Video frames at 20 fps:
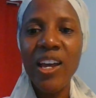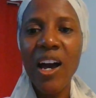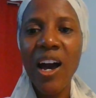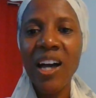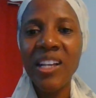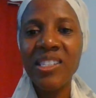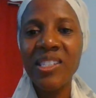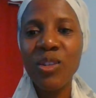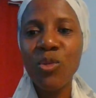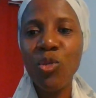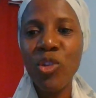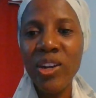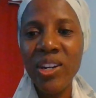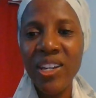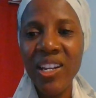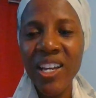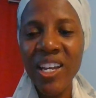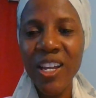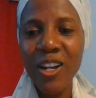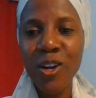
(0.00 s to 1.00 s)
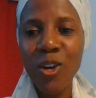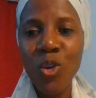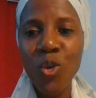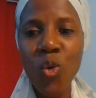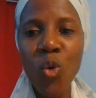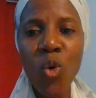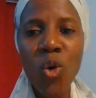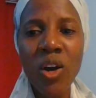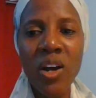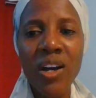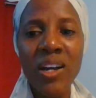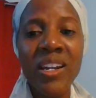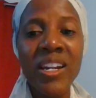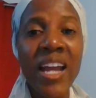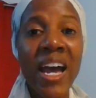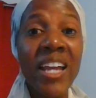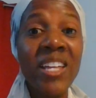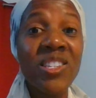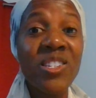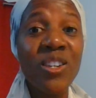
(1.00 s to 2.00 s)
as written in Luke
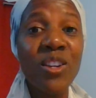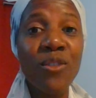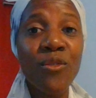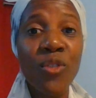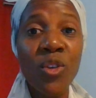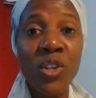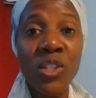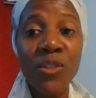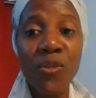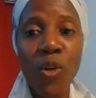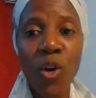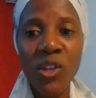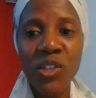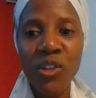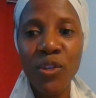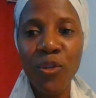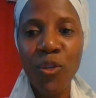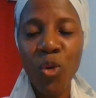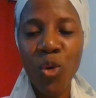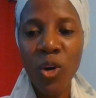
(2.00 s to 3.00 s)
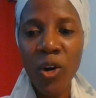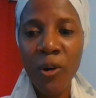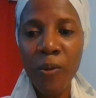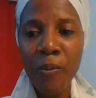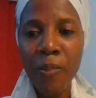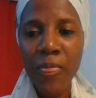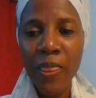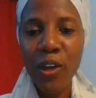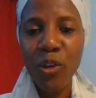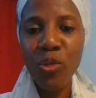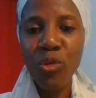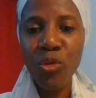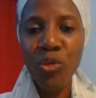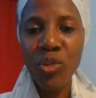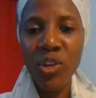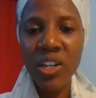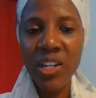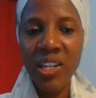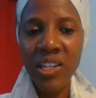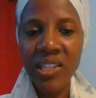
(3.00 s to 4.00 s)
19, verse 44.
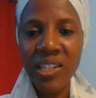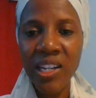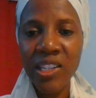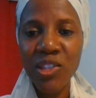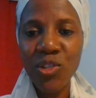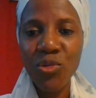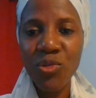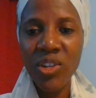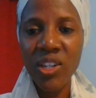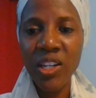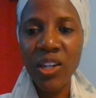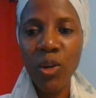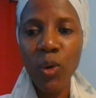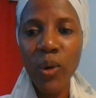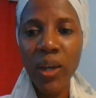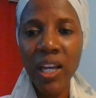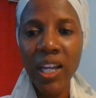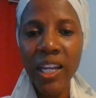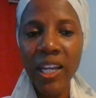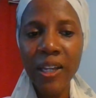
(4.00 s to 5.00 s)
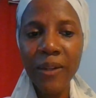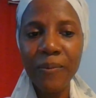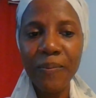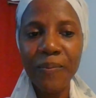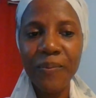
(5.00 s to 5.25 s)
Read it. Let's read it quickly.